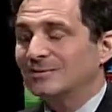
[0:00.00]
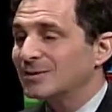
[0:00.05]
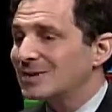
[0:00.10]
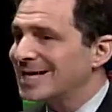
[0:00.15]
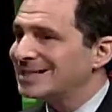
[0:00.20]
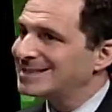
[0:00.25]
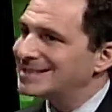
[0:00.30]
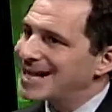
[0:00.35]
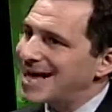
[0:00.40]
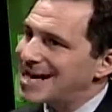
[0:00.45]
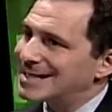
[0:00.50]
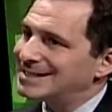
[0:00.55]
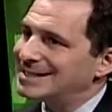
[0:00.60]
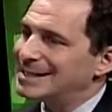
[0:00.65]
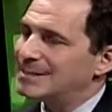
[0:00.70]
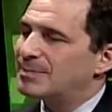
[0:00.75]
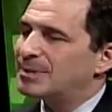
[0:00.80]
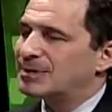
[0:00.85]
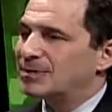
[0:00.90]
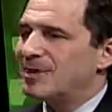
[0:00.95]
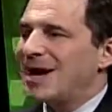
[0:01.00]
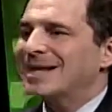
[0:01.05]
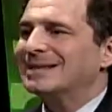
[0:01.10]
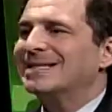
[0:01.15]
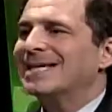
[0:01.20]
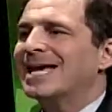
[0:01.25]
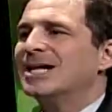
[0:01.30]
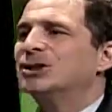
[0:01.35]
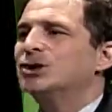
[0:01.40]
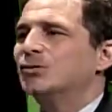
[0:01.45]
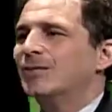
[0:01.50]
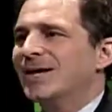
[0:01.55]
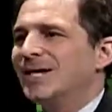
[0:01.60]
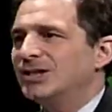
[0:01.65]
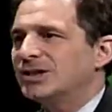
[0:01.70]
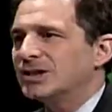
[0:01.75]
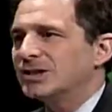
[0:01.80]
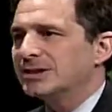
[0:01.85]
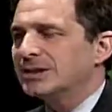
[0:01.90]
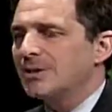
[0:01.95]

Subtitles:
Well, that's an accident, but they're acting as your agent.